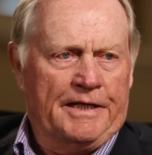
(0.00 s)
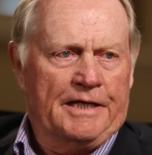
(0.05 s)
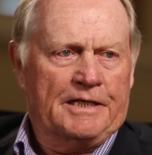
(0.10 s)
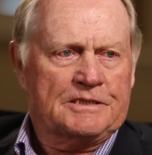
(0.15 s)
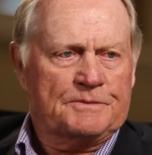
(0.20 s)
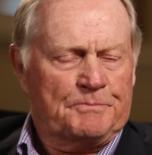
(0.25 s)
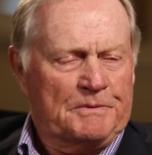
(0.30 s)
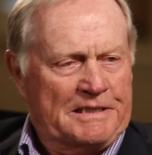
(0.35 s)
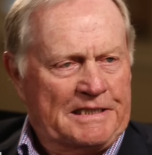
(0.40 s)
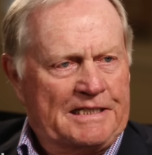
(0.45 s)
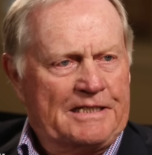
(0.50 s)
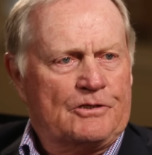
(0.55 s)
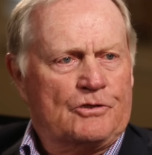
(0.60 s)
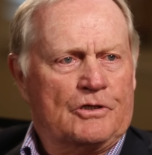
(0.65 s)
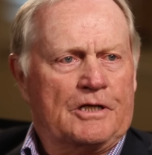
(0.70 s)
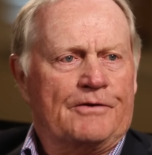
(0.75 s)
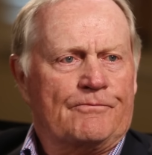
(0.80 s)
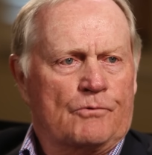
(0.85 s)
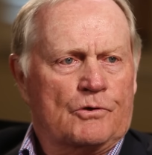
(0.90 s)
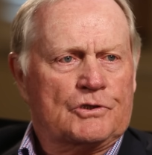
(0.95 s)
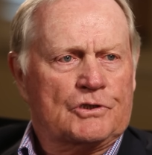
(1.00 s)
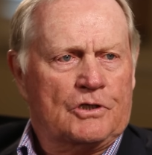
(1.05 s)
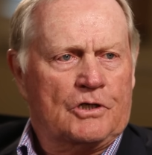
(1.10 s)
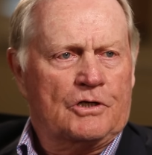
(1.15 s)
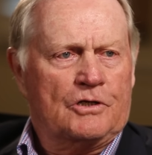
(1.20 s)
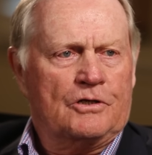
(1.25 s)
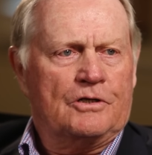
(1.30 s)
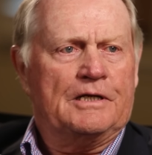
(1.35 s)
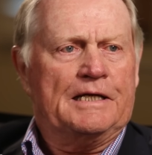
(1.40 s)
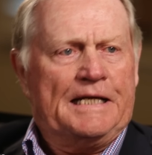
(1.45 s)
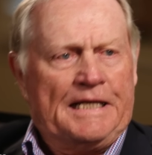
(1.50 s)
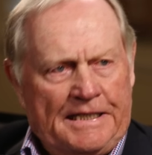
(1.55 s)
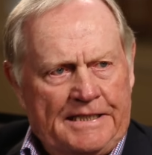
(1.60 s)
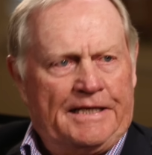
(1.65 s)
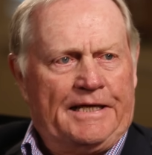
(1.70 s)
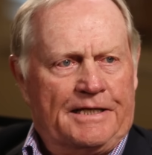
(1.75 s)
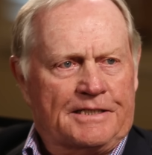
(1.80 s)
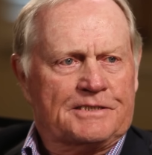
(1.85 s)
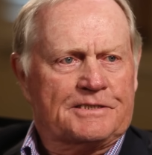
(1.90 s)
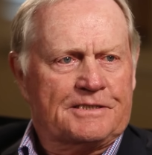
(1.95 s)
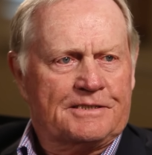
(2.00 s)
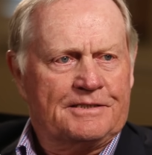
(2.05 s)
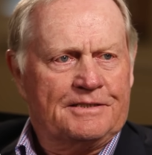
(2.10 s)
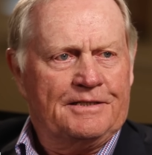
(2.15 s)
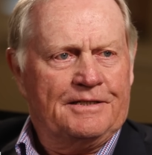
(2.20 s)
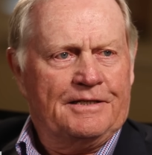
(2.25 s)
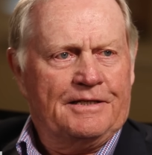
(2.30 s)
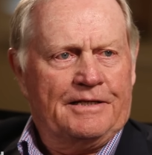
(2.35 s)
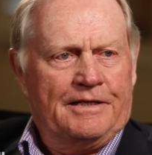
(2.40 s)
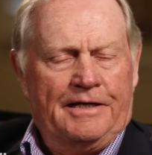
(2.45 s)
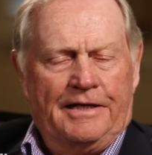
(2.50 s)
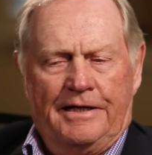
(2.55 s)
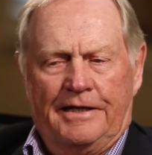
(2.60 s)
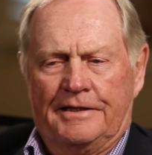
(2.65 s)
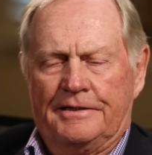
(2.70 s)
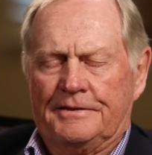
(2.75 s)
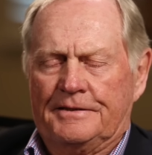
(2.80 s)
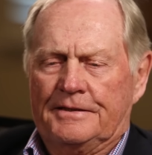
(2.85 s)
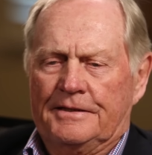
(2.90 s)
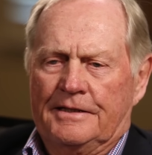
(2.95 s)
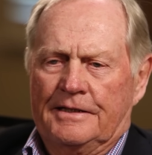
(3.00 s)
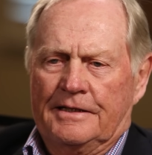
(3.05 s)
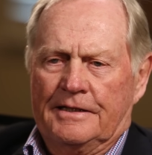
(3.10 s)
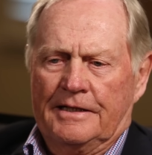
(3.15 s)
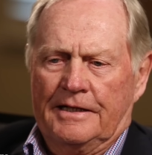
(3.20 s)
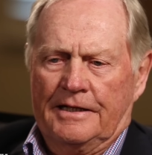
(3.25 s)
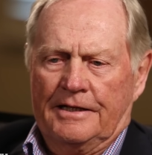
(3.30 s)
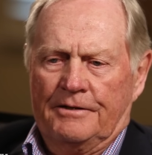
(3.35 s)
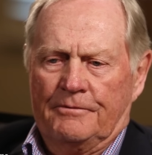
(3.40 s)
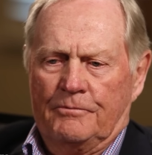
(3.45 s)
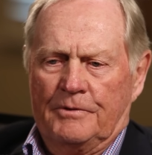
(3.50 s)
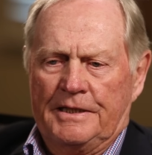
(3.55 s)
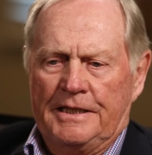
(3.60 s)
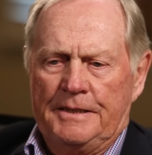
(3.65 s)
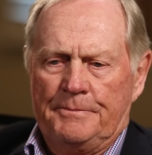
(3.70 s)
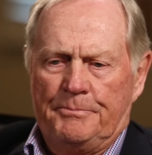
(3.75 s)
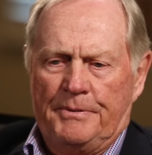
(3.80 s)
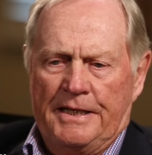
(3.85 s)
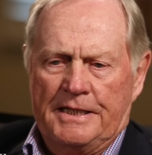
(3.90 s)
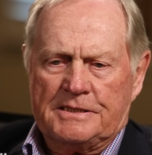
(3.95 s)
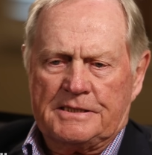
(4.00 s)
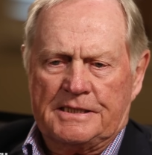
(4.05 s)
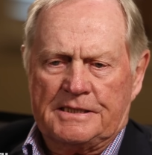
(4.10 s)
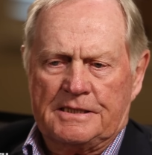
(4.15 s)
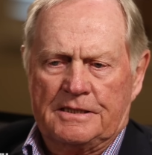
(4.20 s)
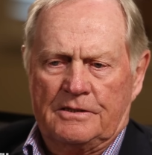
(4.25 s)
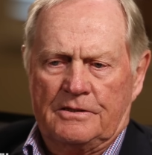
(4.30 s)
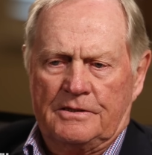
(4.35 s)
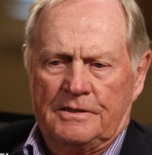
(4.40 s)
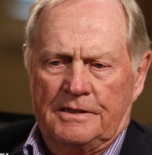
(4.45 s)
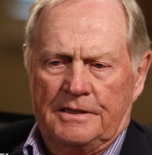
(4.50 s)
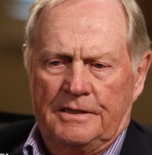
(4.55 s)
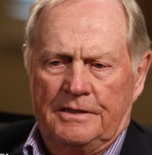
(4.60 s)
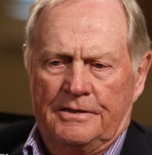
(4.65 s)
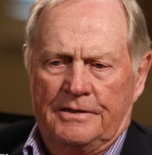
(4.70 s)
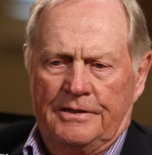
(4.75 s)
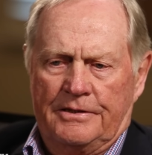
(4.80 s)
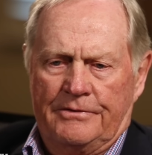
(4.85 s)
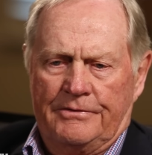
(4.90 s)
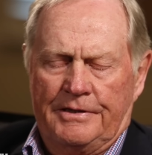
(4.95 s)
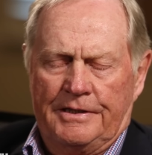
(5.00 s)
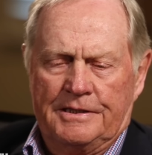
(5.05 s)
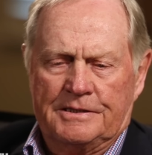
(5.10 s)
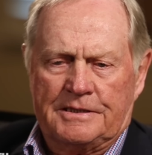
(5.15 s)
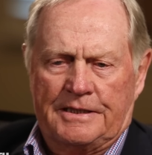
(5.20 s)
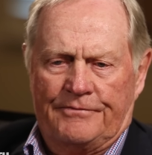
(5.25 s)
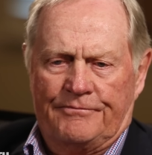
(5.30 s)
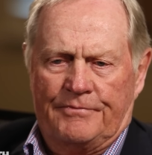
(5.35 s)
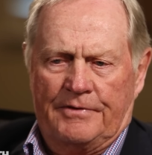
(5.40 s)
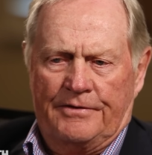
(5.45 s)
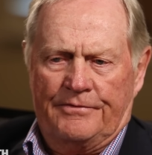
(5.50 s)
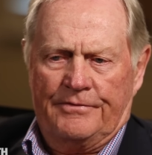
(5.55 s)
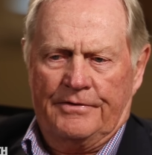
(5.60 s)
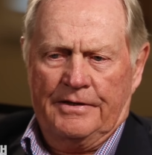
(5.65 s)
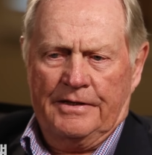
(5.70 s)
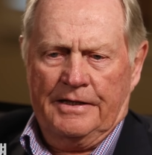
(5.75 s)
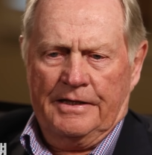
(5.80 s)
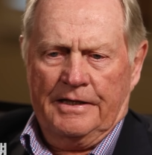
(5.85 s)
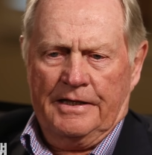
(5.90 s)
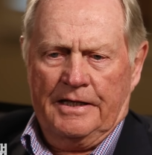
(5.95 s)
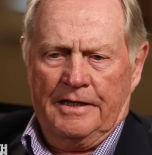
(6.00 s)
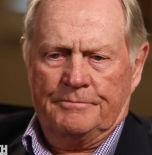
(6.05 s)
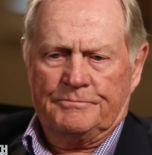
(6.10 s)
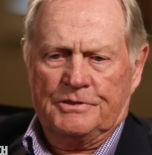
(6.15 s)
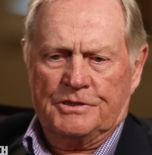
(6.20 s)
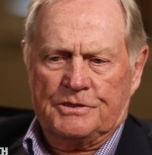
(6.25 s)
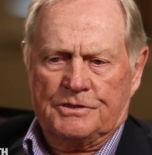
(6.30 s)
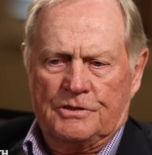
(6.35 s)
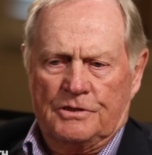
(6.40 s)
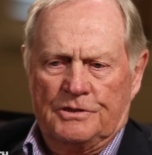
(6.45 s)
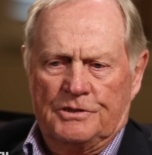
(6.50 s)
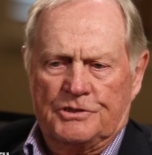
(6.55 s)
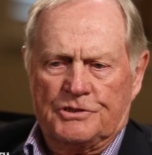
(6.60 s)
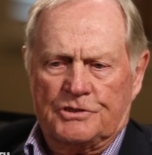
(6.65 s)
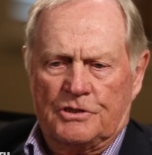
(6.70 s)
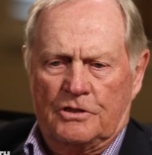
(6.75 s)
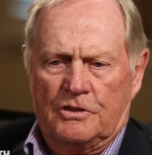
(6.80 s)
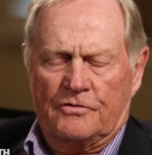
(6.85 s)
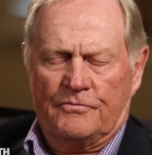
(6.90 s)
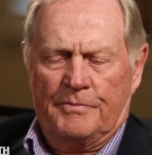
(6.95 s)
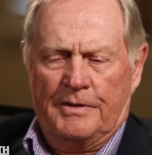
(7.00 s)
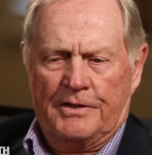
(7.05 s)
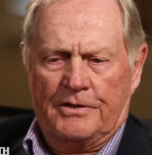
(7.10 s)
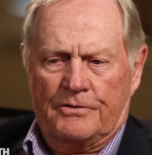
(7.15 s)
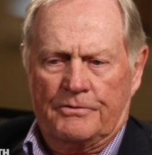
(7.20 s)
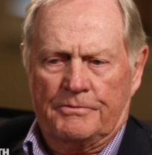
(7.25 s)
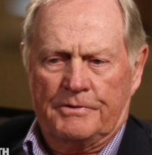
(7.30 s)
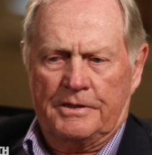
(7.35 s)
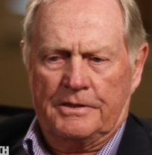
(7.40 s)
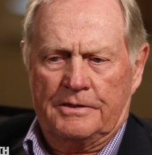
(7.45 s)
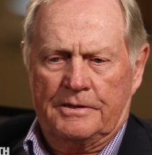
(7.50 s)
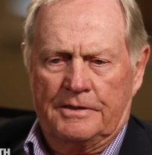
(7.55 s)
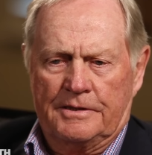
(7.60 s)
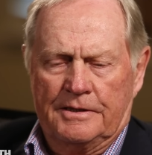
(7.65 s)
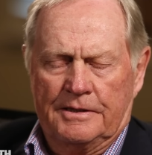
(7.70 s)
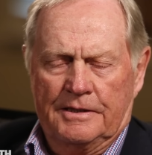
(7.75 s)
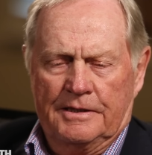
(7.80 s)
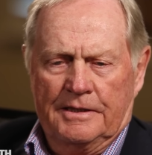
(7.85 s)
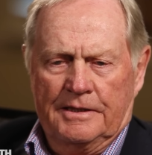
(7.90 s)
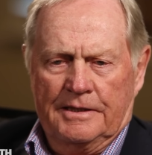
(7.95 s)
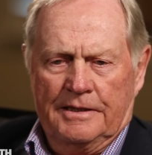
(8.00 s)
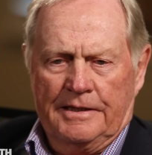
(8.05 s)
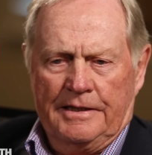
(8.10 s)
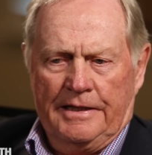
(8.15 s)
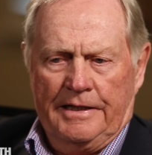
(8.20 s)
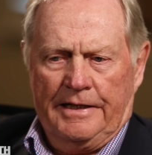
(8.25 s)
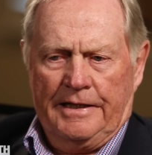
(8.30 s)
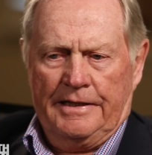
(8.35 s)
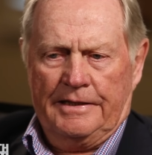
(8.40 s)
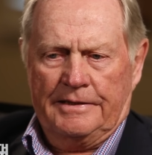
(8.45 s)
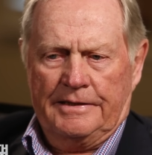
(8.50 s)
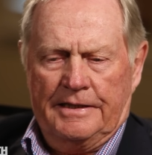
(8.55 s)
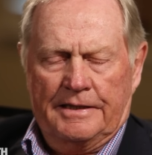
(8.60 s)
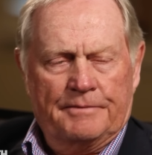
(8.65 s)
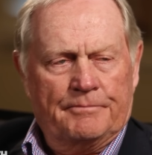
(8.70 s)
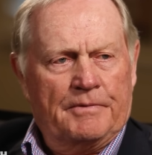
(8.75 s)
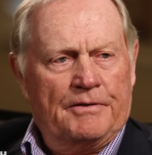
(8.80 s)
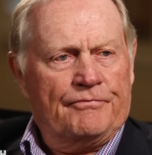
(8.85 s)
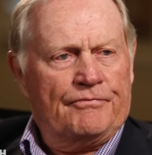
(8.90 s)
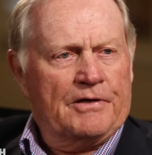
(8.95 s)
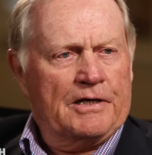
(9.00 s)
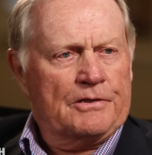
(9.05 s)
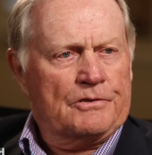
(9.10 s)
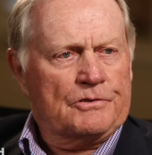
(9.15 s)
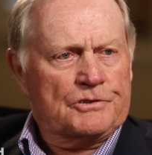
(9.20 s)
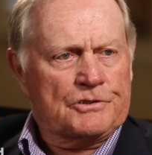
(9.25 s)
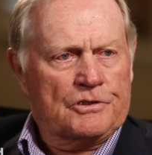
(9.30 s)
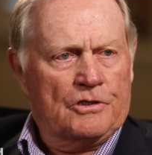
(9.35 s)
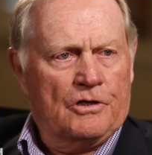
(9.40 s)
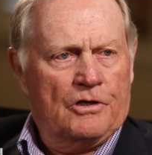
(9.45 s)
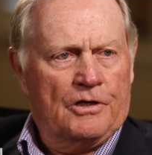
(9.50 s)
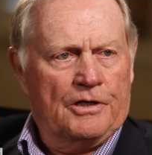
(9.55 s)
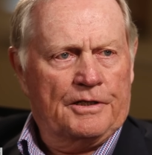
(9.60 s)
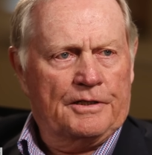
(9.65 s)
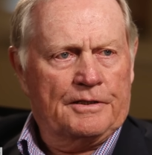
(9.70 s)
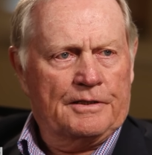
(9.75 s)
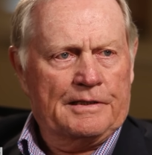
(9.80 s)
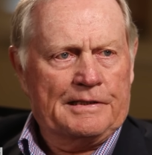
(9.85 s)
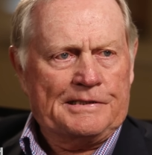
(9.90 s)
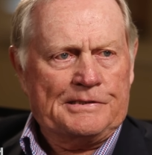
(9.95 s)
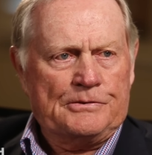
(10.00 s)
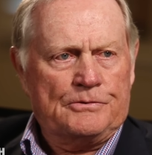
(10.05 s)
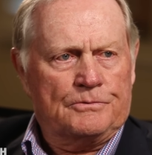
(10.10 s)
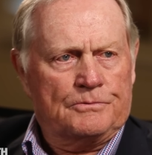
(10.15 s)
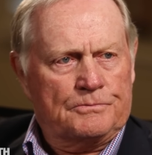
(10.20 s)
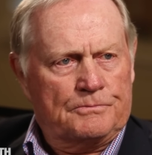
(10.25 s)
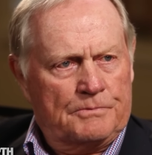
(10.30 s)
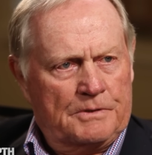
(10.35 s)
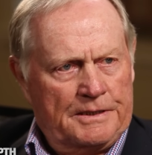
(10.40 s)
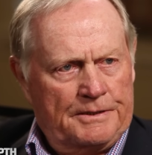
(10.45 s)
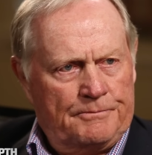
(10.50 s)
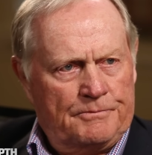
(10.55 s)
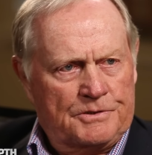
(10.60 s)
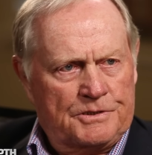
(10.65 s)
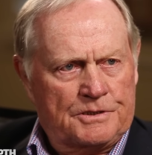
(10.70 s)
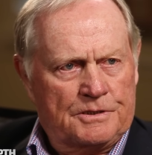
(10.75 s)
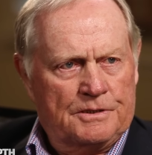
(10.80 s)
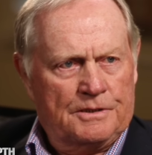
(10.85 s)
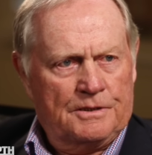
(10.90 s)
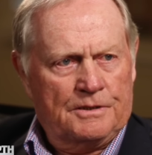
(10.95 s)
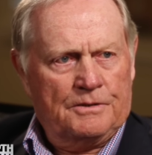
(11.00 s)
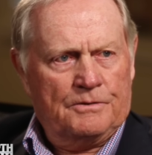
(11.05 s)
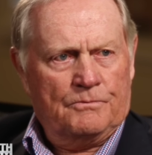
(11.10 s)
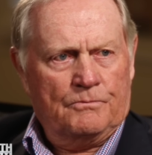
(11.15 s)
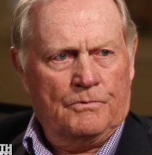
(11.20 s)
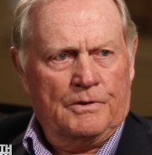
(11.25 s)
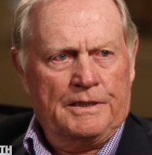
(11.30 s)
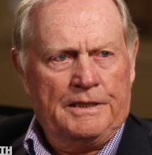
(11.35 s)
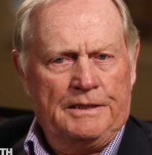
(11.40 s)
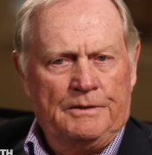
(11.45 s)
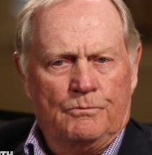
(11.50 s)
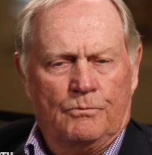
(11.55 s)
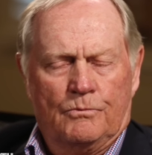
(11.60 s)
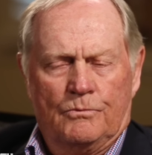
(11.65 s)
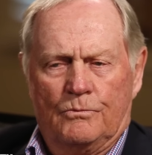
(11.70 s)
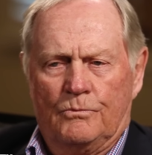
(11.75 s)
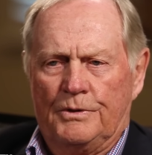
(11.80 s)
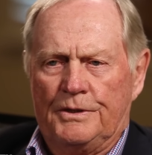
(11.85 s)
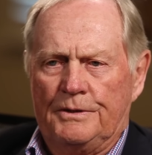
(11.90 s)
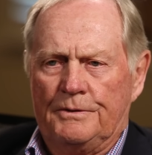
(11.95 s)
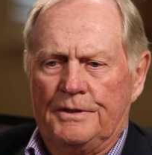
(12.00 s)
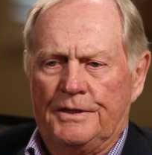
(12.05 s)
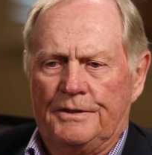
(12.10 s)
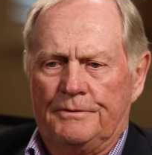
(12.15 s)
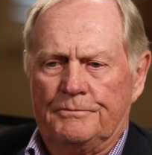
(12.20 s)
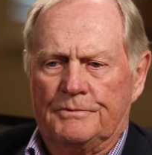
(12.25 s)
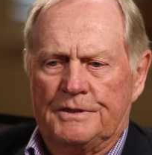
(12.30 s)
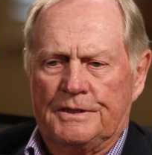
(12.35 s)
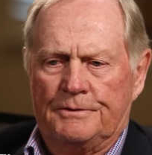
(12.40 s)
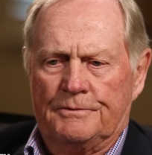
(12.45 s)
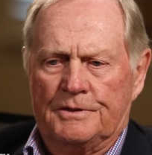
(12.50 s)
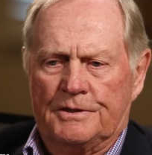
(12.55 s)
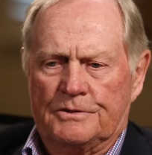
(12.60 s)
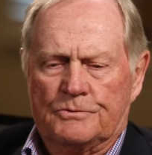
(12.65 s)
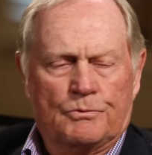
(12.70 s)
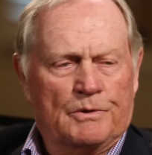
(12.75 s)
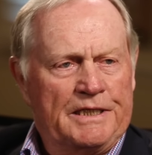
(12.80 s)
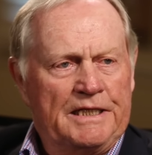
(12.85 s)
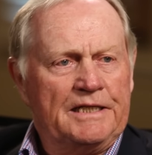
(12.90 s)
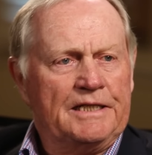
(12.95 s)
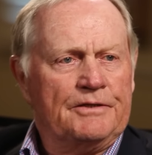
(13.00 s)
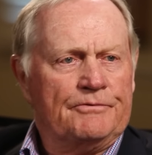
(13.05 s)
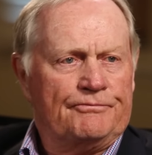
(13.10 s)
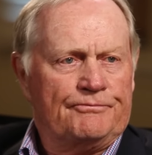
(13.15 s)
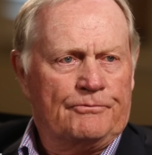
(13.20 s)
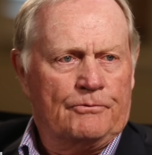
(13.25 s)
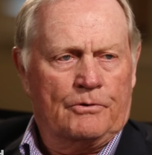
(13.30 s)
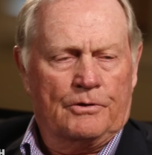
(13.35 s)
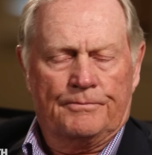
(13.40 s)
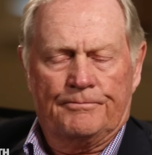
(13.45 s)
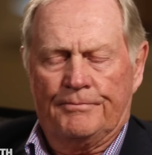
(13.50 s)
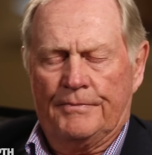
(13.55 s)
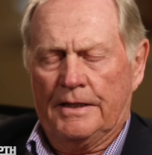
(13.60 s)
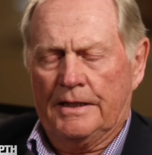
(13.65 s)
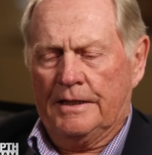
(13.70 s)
Yes. But could I have worked harder? Yes. And when he passed, I said, oh, here he is. I'm just in the start of my career, and yet my father's gone, who really was what he lived for.